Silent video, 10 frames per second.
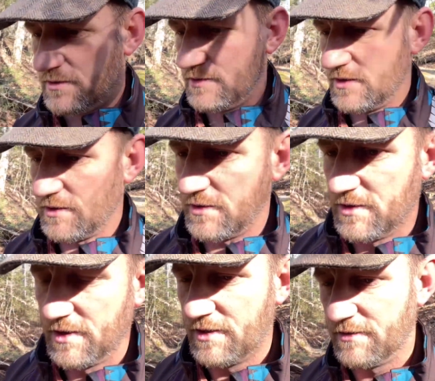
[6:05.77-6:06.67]
The
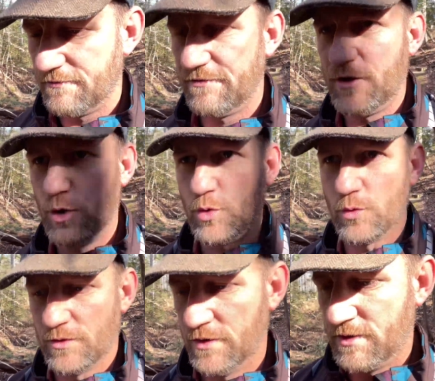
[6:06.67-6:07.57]
view
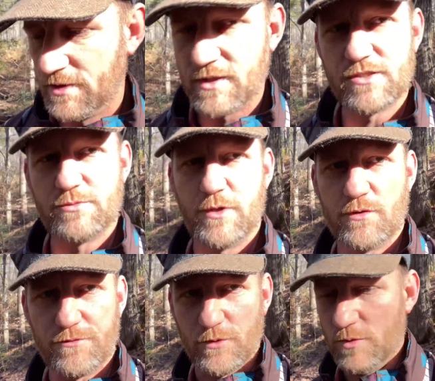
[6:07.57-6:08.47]
is
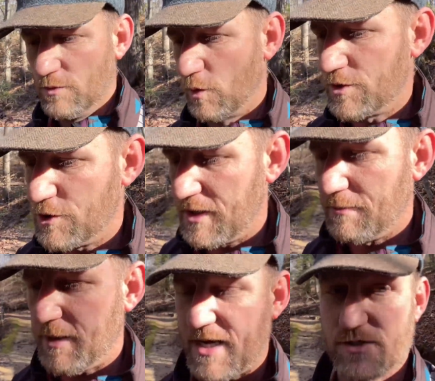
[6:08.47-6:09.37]
beautiful once you
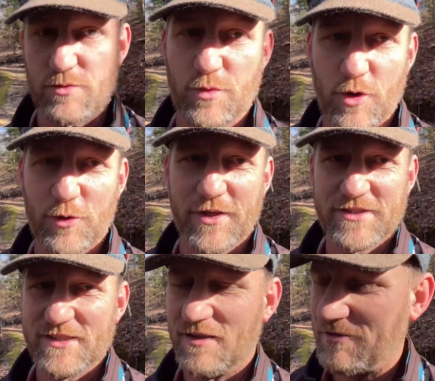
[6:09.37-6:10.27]
get past the road
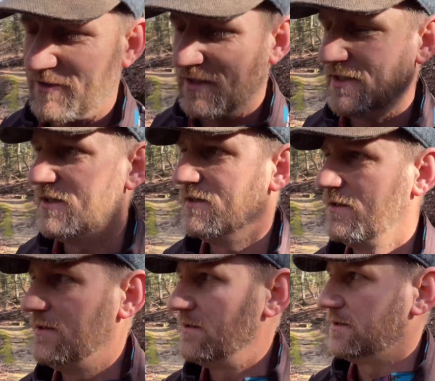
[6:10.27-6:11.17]
itself.
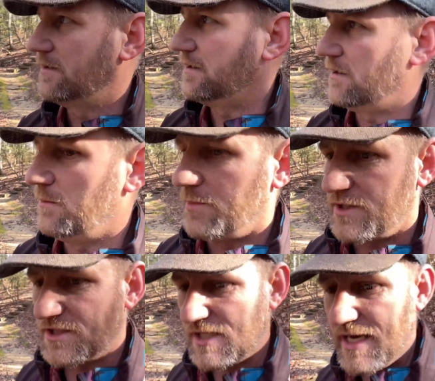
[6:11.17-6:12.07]
But
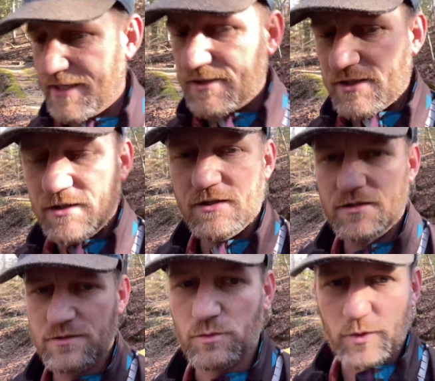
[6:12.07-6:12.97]
the signs
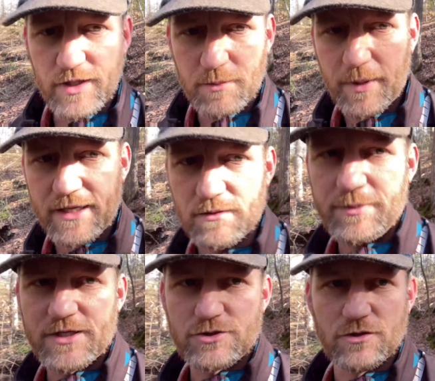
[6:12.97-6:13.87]
really paint the
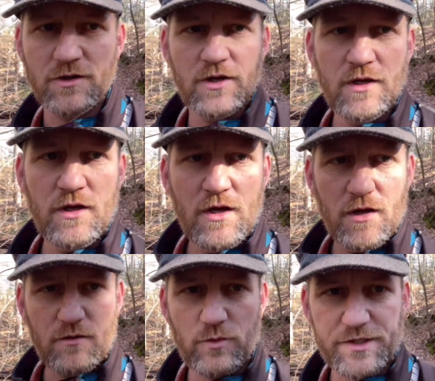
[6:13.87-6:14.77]
picture
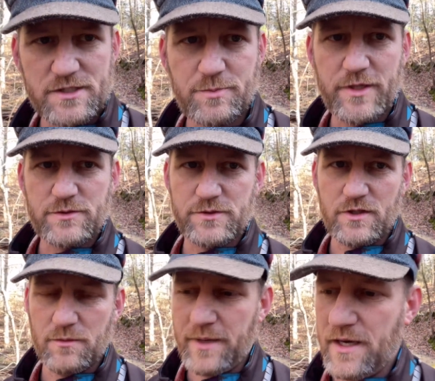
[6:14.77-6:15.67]
of what this place was
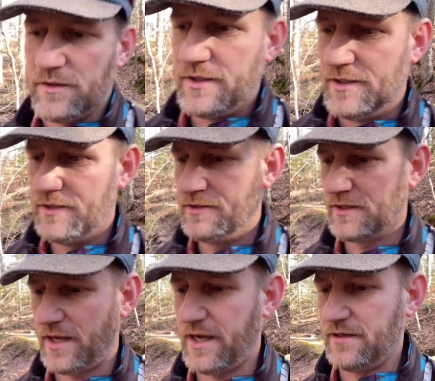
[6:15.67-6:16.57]
all about,
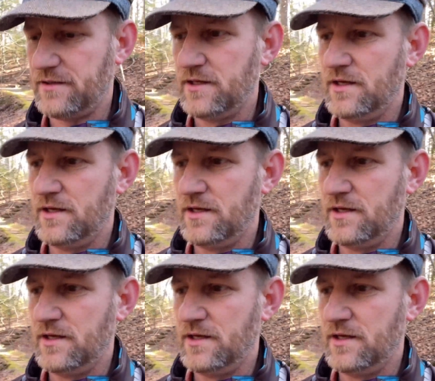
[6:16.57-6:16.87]
and